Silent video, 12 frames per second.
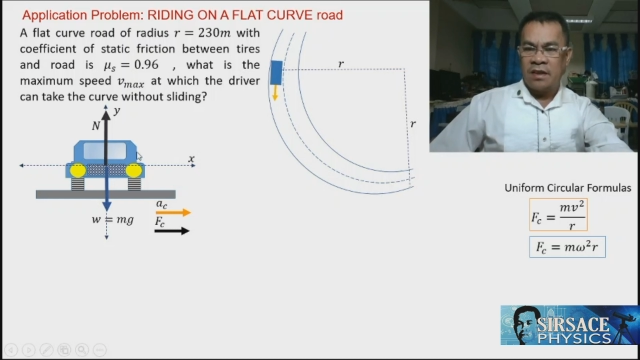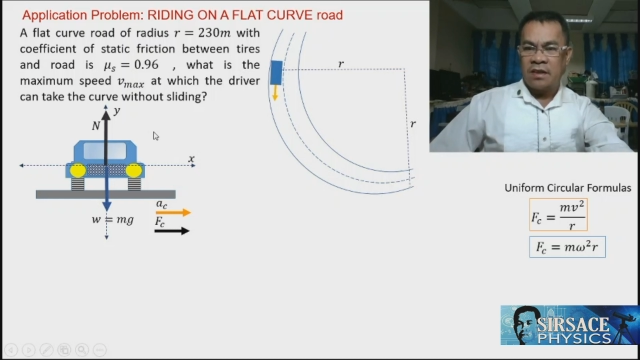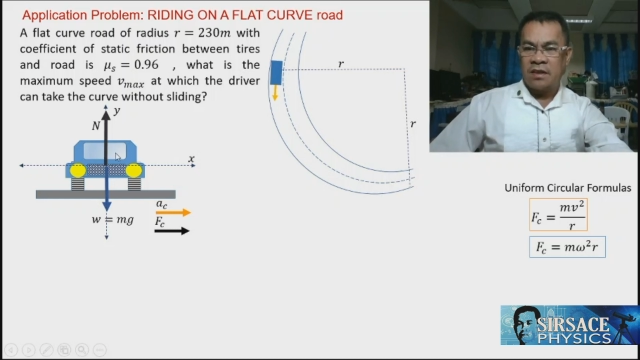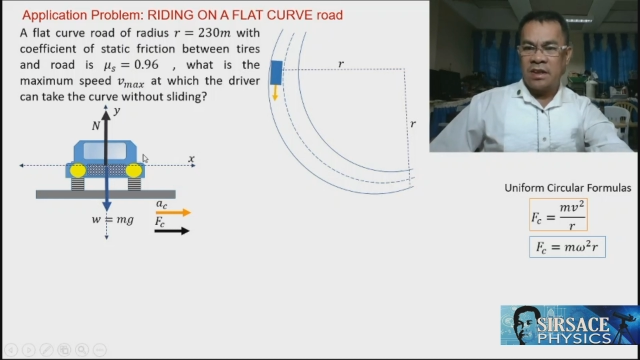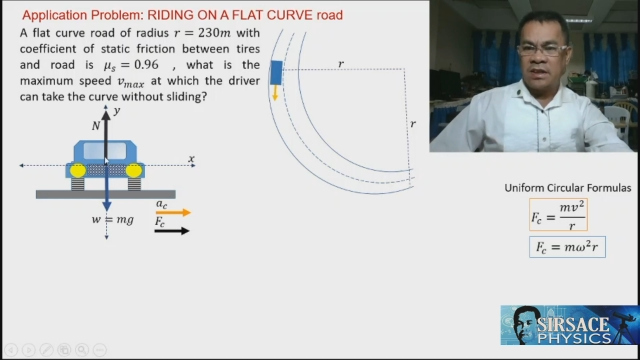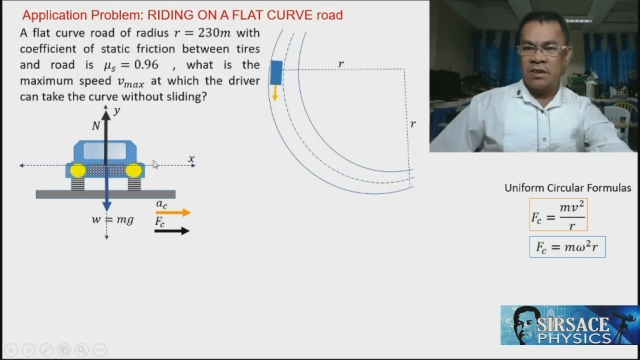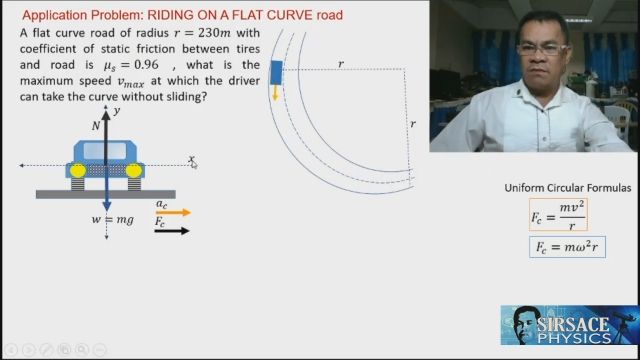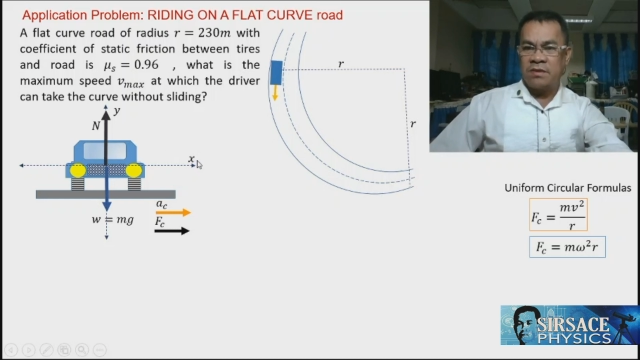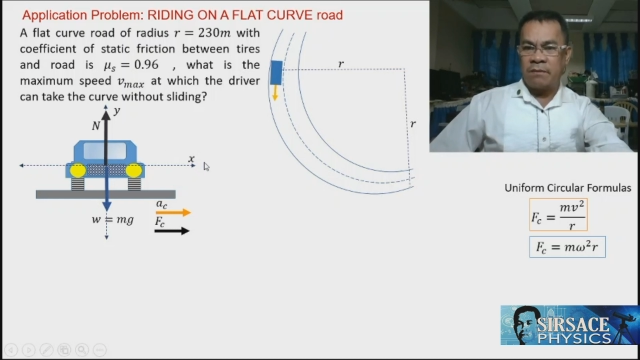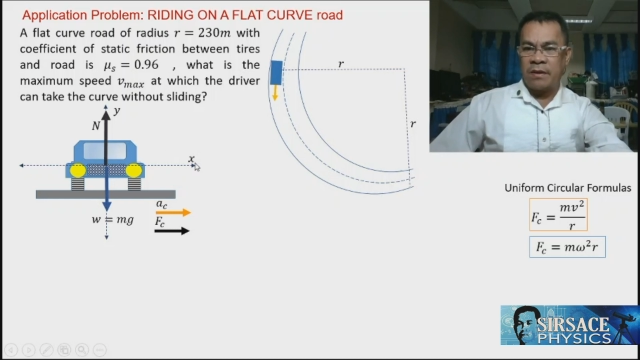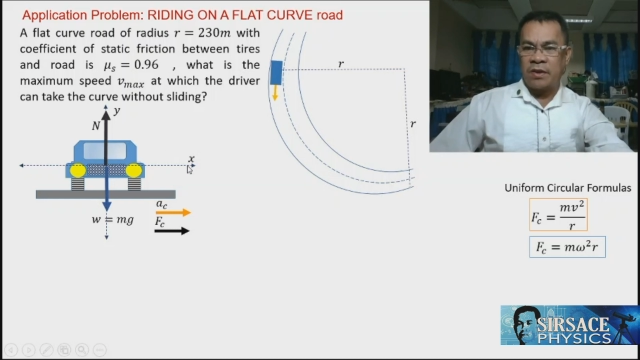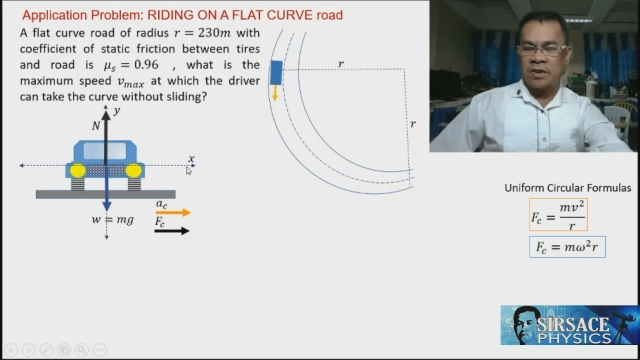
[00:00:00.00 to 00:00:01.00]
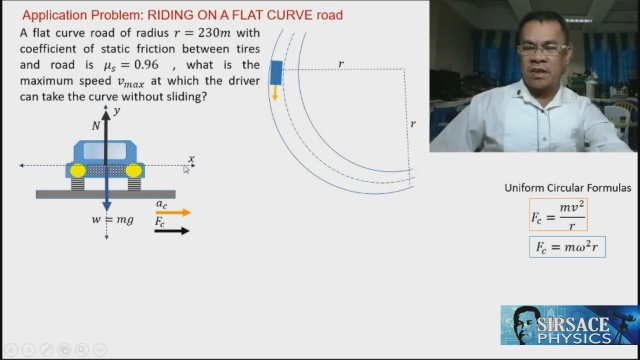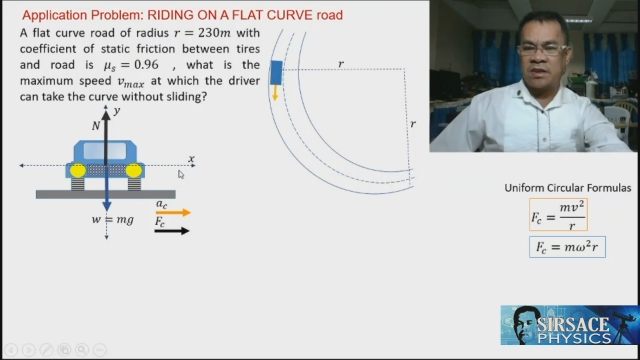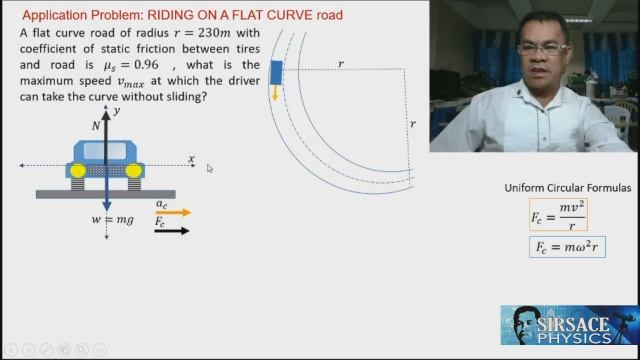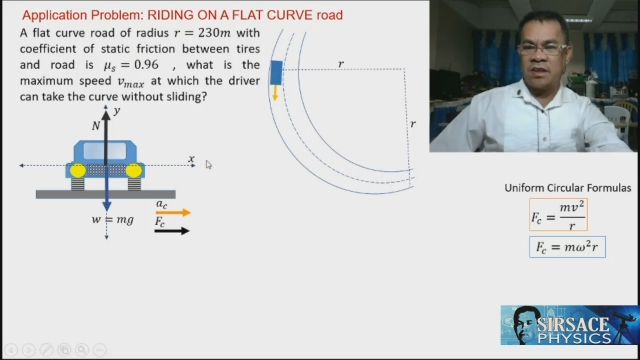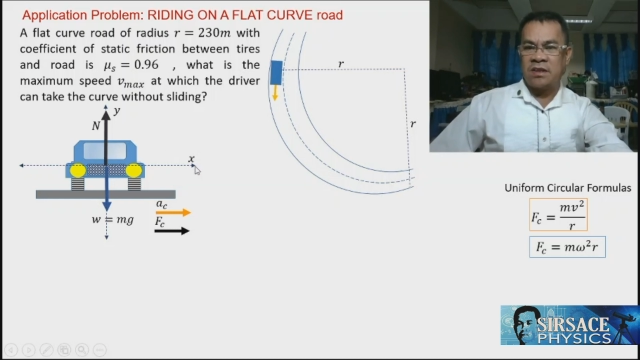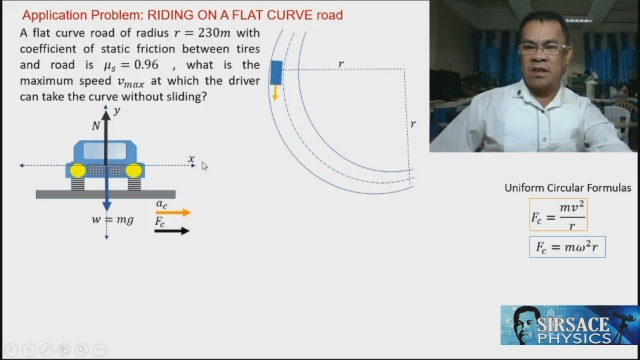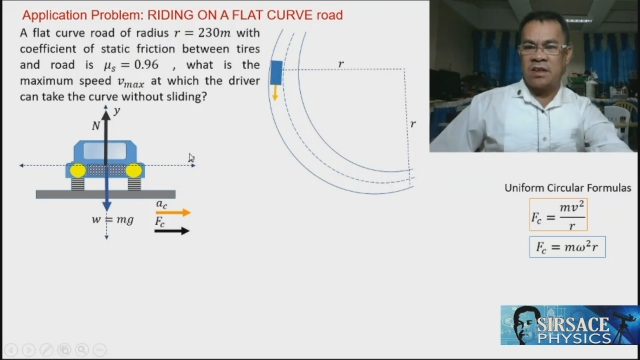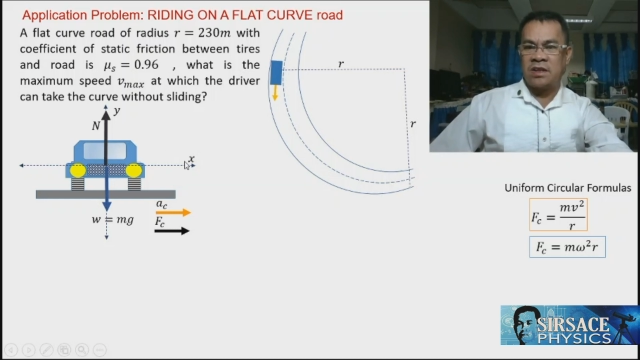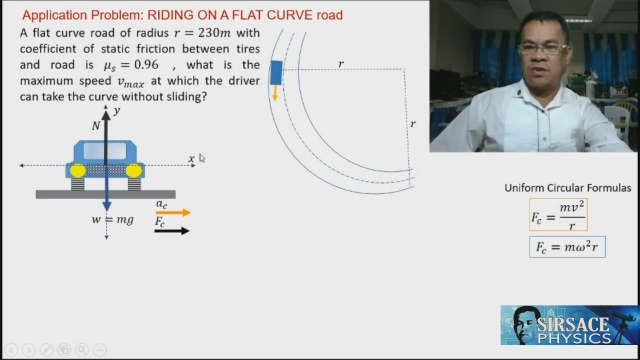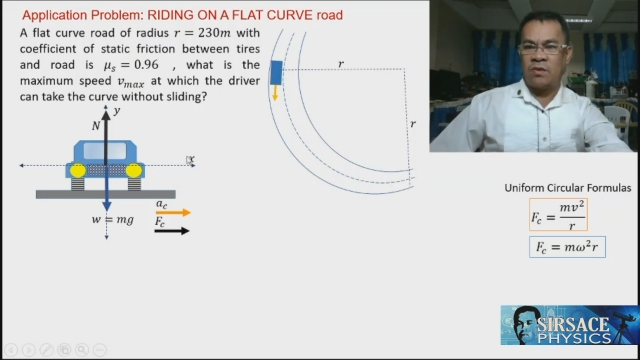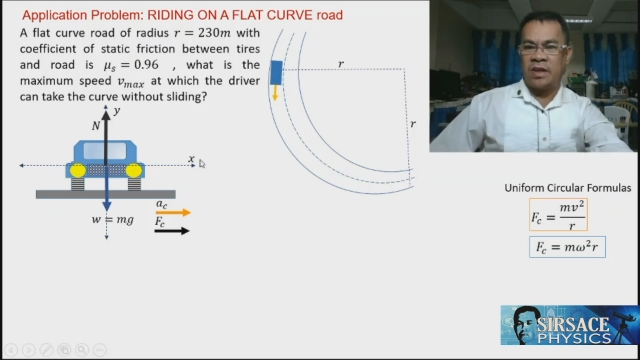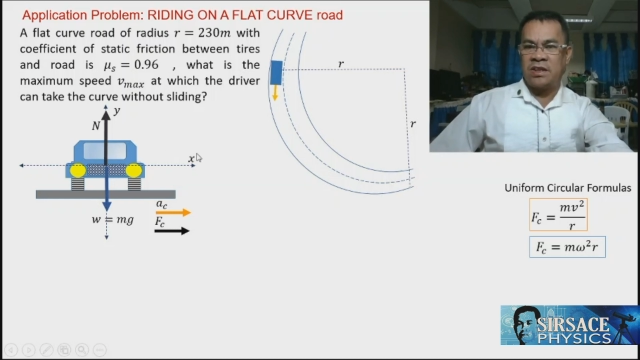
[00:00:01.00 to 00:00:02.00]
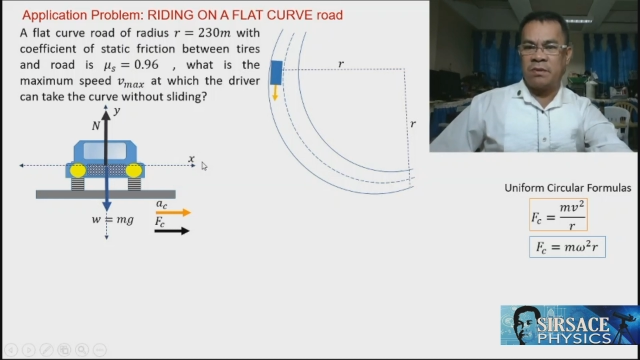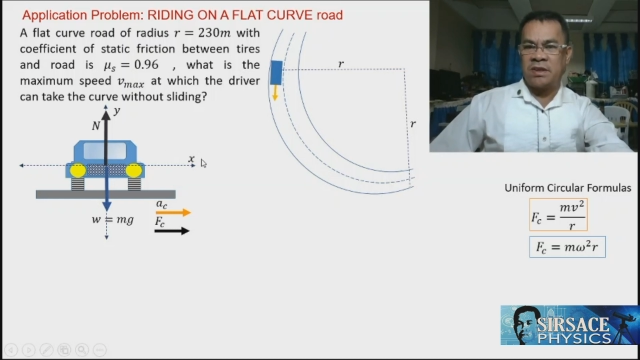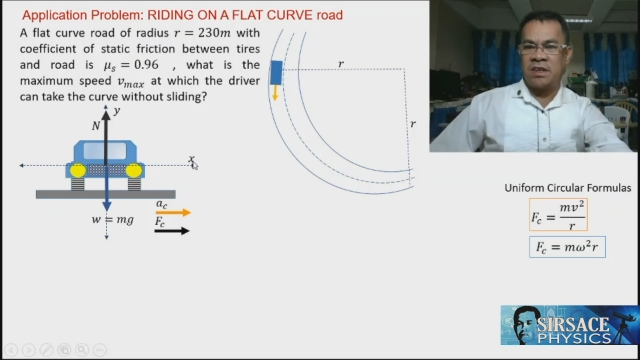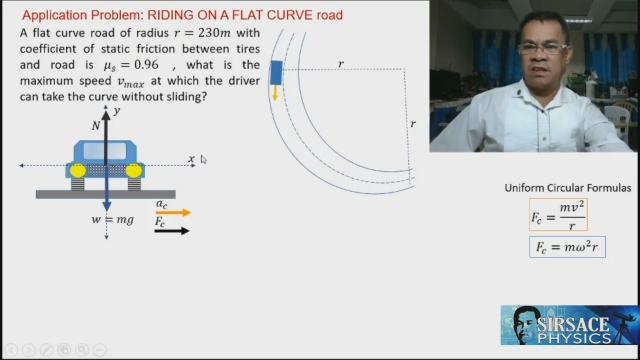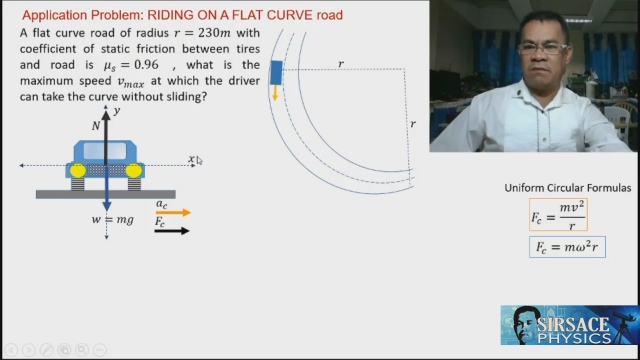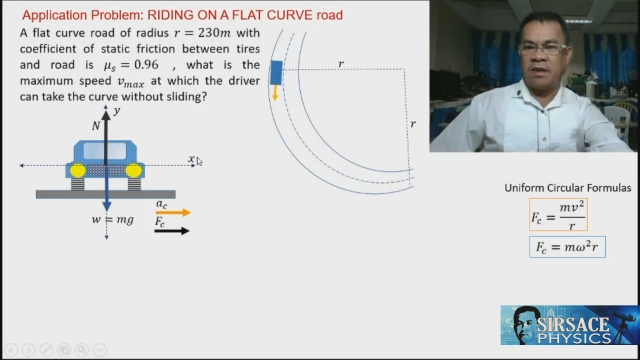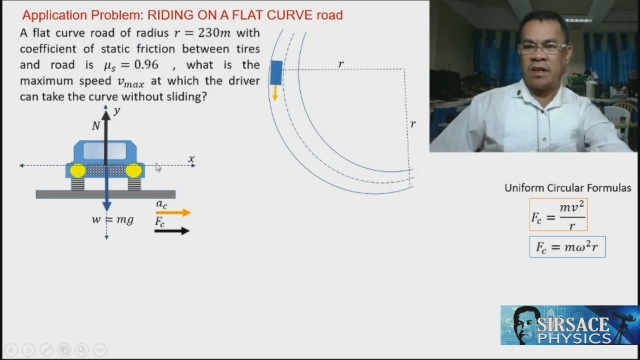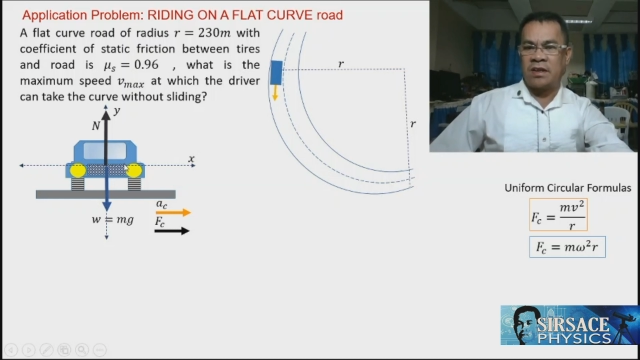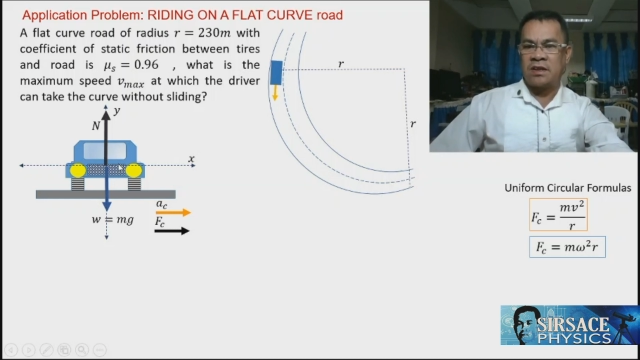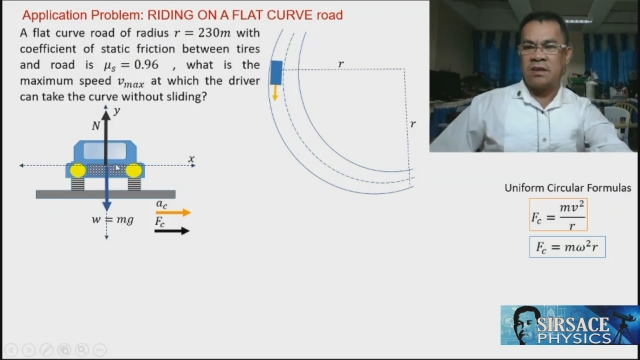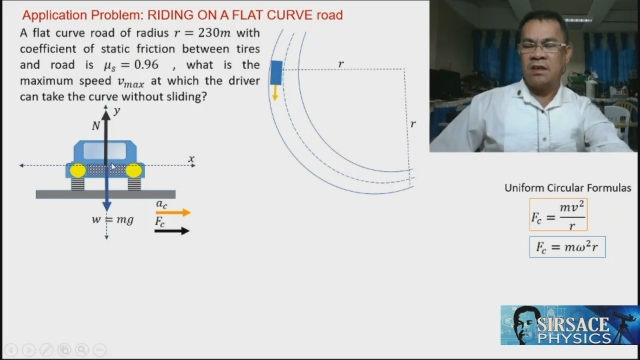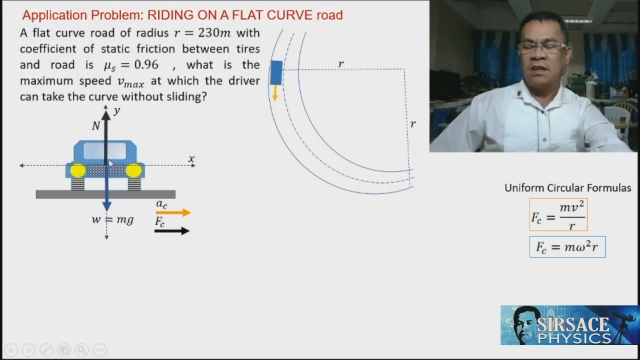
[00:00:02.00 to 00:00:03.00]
this object, because the center is towards positive x,